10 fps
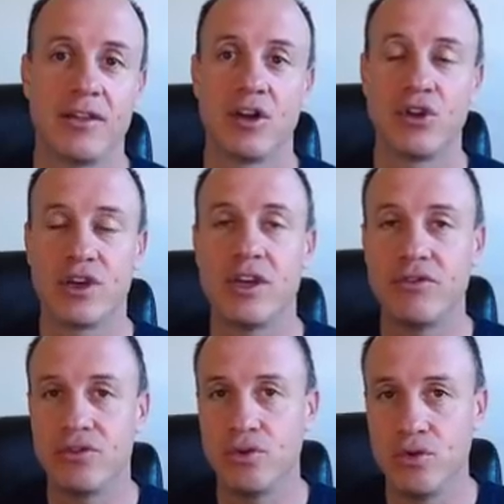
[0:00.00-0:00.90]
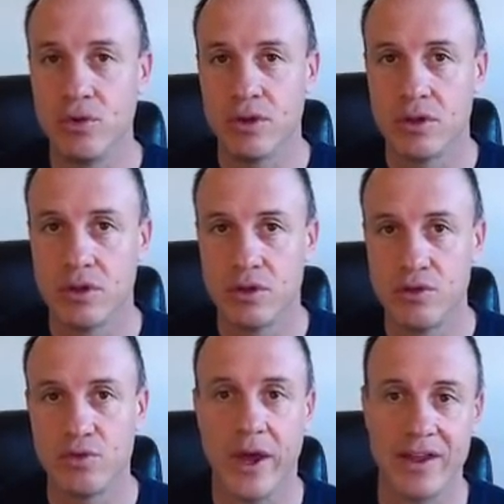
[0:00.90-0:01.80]
They're looking to
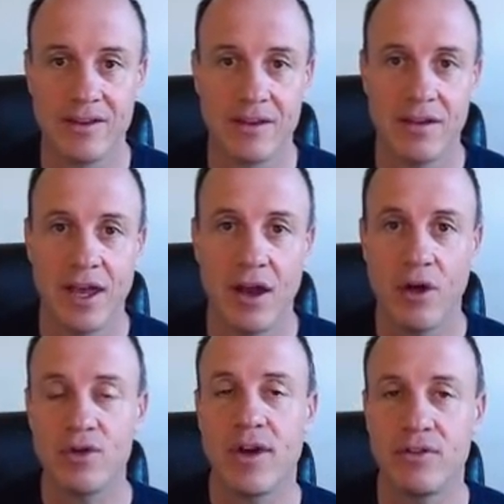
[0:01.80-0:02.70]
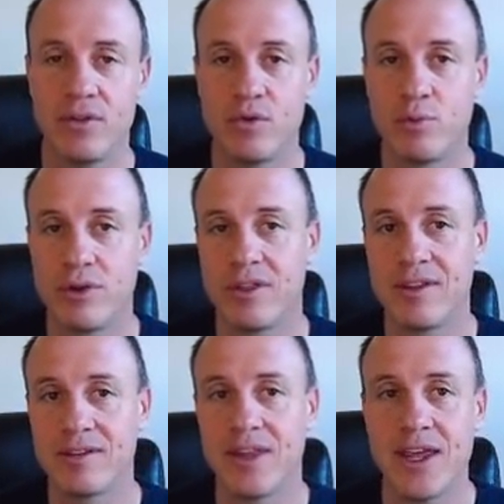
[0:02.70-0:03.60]
lose weight, and all you have to do is put
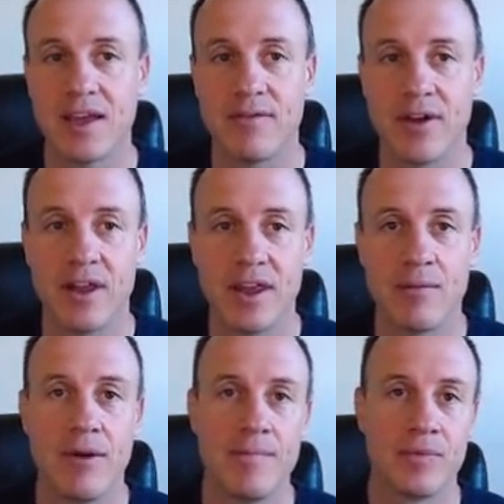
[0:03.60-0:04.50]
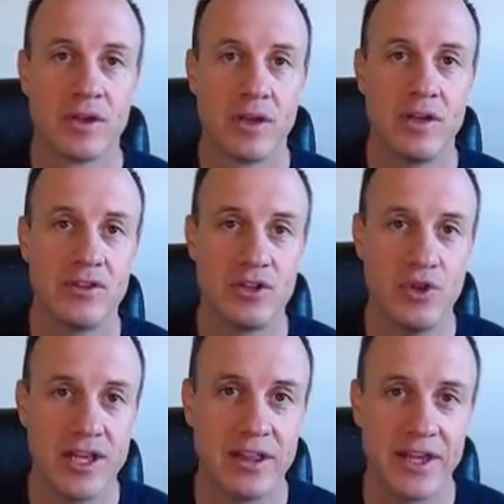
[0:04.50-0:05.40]
this link in front of them. It's a
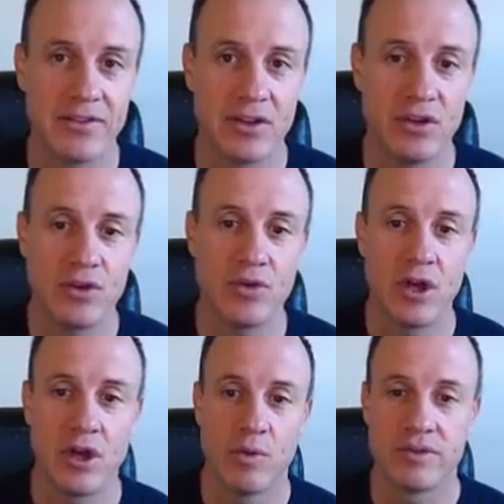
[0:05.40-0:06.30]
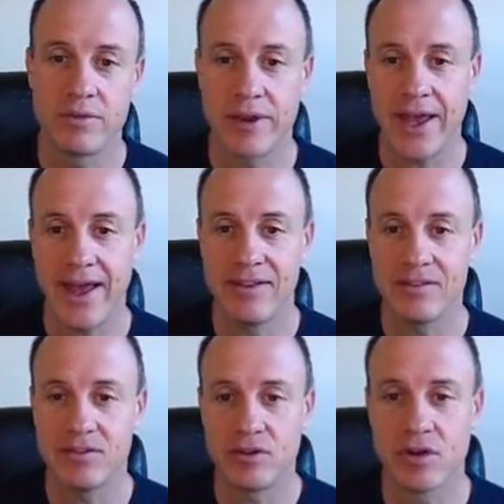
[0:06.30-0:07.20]
unique link to you. When somebody adds
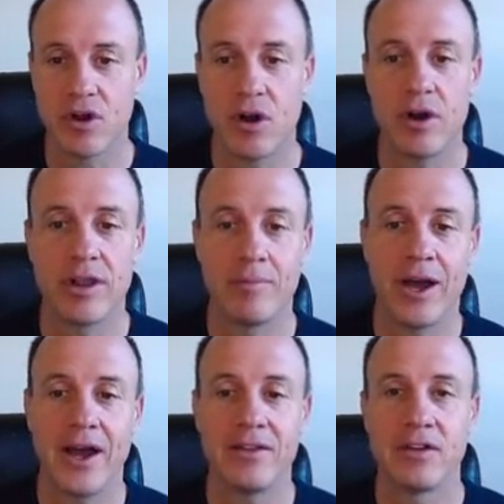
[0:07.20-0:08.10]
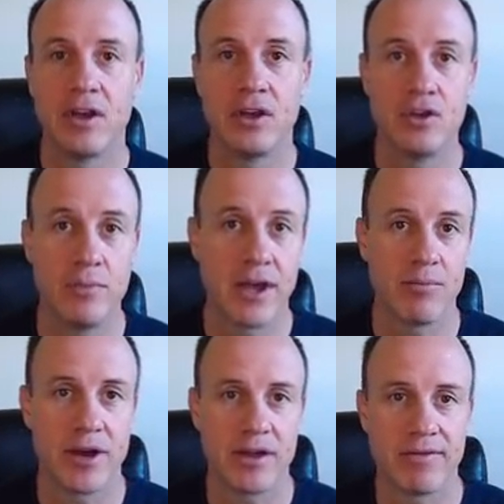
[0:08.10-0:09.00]
this to your cart and they buy it, you make money